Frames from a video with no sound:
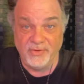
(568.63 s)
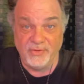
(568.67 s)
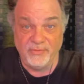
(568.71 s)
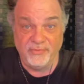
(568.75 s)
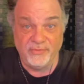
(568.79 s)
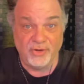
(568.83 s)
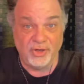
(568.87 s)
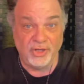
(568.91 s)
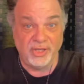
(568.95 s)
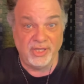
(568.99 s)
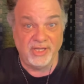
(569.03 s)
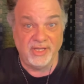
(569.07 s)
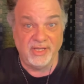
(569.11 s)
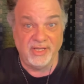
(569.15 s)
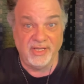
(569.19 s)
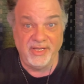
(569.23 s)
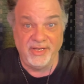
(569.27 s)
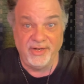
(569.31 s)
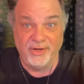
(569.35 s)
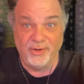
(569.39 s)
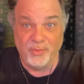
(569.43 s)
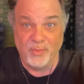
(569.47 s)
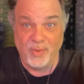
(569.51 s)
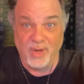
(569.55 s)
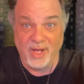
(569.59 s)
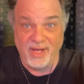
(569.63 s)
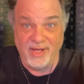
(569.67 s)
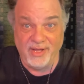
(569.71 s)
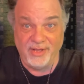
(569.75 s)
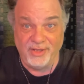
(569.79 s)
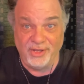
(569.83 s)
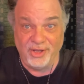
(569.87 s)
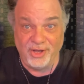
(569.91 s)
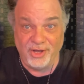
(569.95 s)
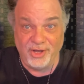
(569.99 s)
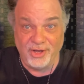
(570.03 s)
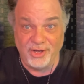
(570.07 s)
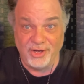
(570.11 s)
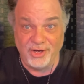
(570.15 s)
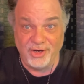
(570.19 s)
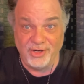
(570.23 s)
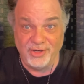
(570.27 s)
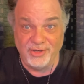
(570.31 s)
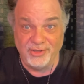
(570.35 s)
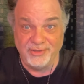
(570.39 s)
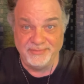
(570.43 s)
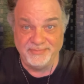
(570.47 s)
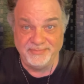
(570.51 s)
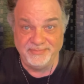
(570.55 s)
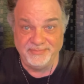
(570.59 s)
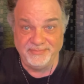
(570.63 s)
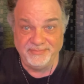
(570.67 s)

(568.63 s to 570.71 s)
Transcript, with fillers: for a little while longer,